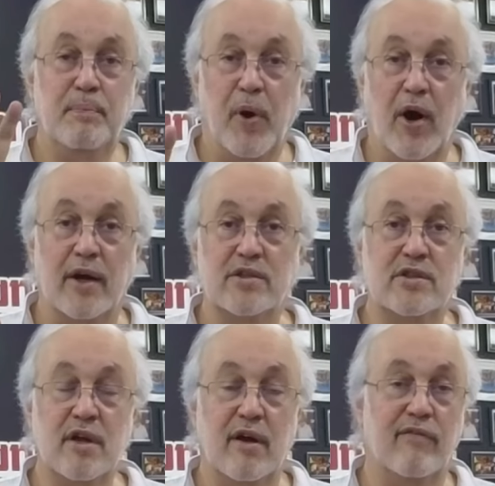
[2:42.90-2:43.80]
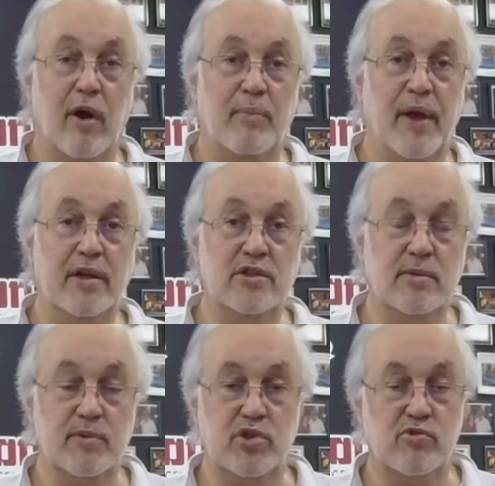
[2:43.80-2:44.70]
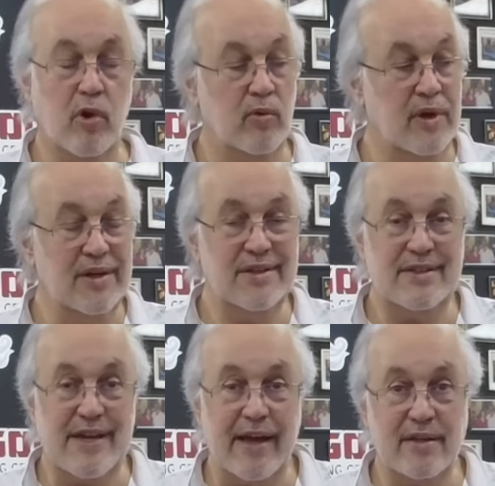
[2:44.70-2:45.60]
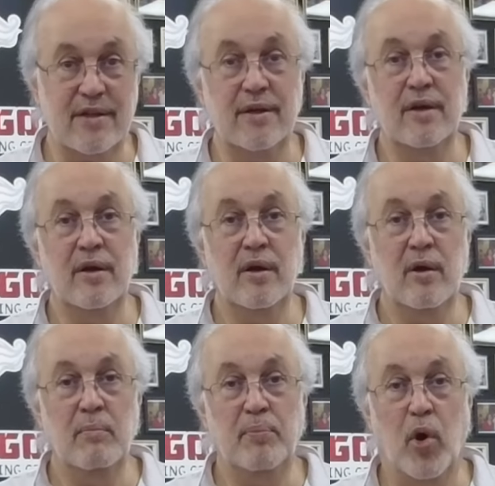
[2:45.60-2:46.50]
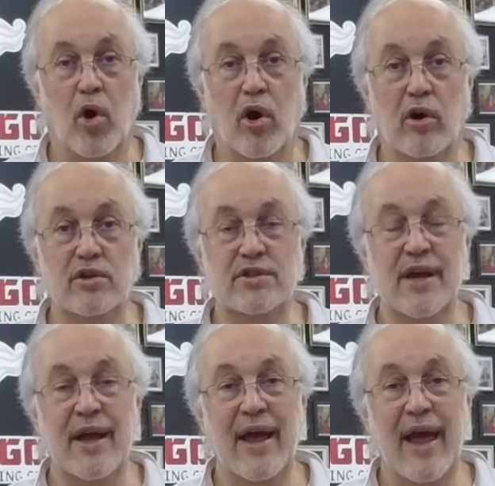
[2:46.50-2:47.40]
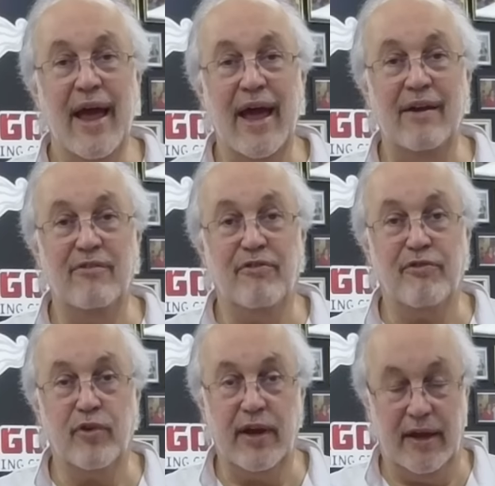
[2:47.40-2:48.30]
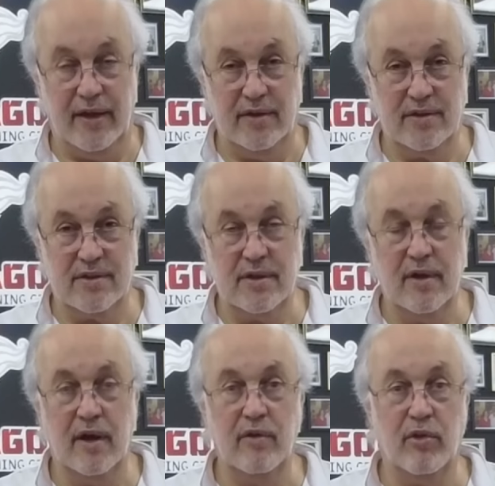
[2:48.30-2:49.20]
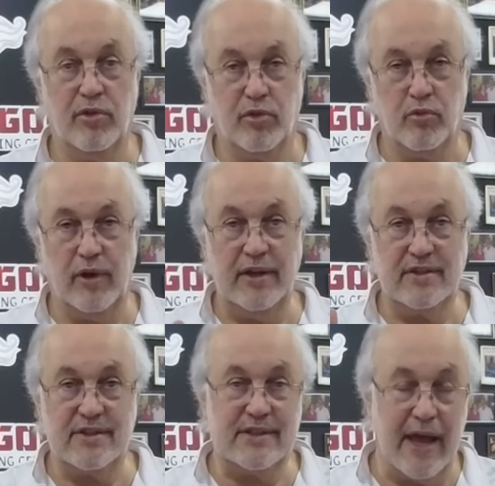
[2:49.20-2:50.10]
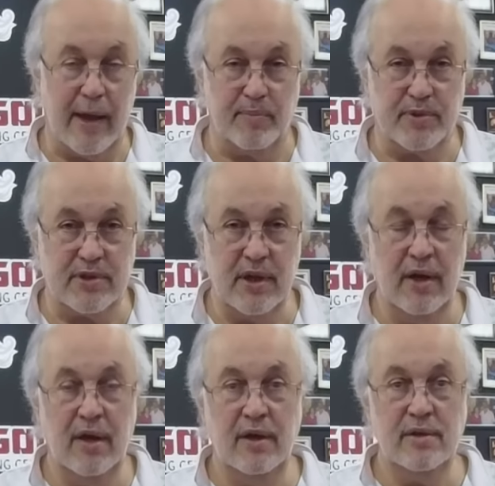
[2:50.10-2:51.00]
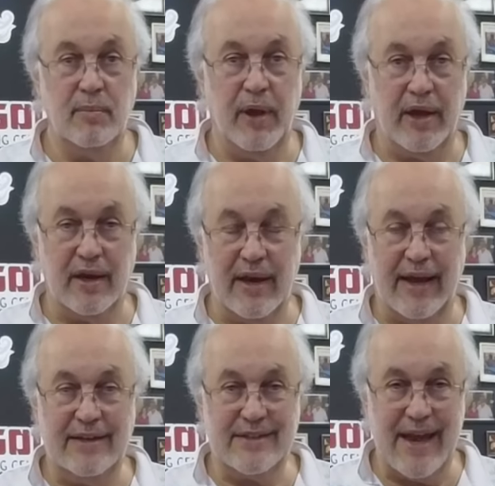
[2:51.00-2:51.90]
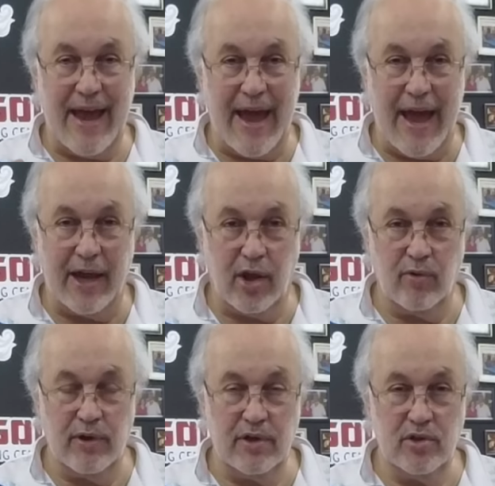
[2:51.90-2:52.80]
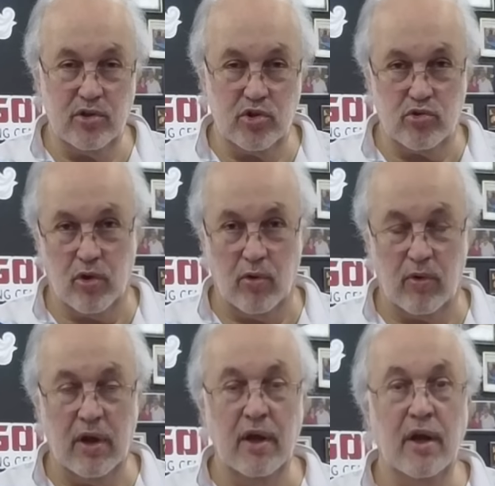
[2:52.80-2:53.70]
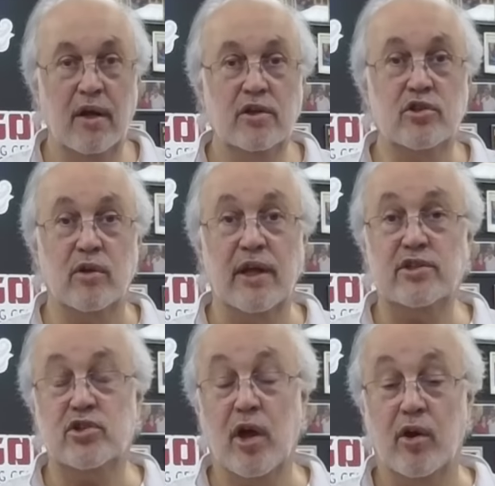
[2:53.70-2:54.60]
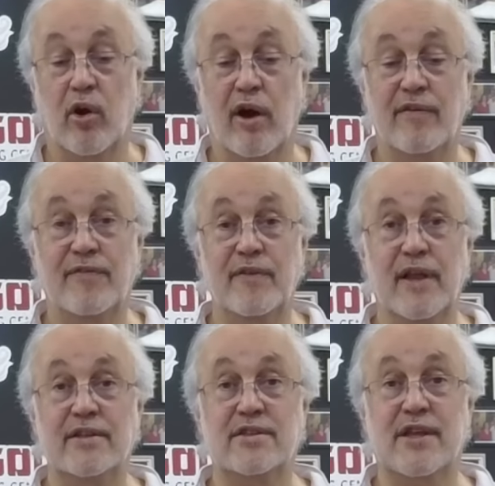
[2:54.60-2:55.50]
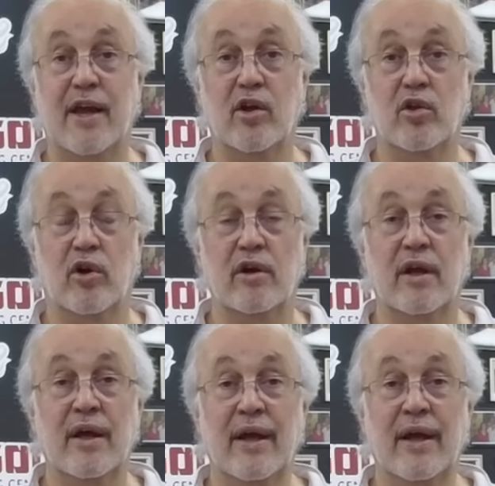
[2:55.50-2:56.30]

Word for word: parts of our pendulum stroke: set, pause, and freeze. 3 steps to make a nice, accurate stroke. So let's start off. Let's take a look